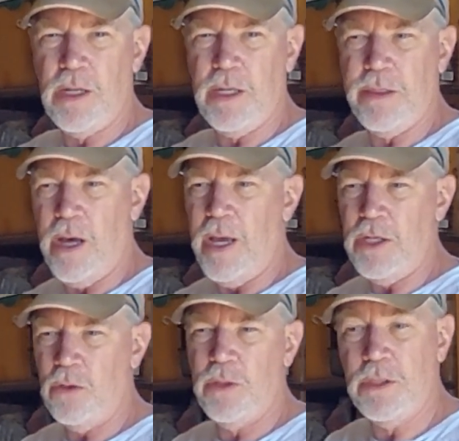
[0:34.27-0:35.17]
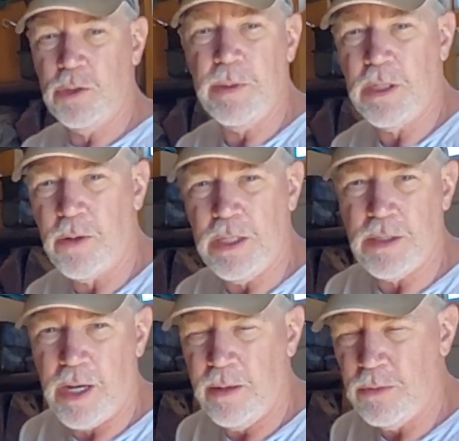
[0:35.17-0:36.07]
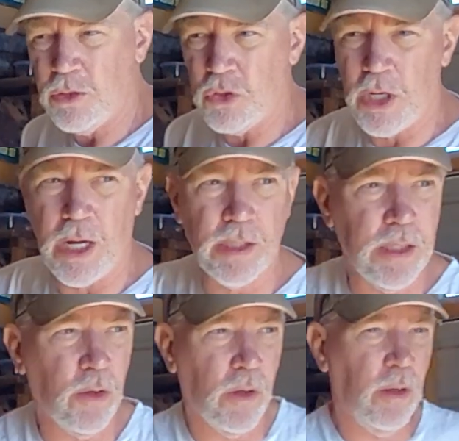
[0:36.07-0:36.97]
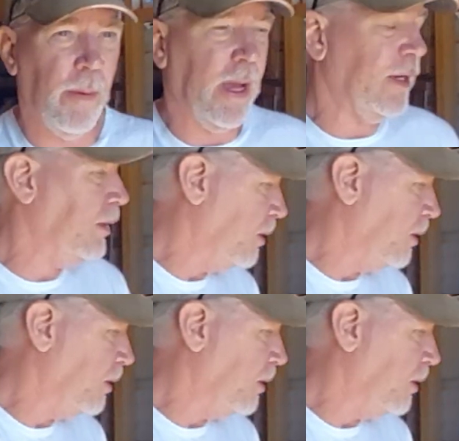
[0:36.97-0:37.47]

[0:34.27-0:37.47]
I thought, you know what, this would be a great time to check the oil pan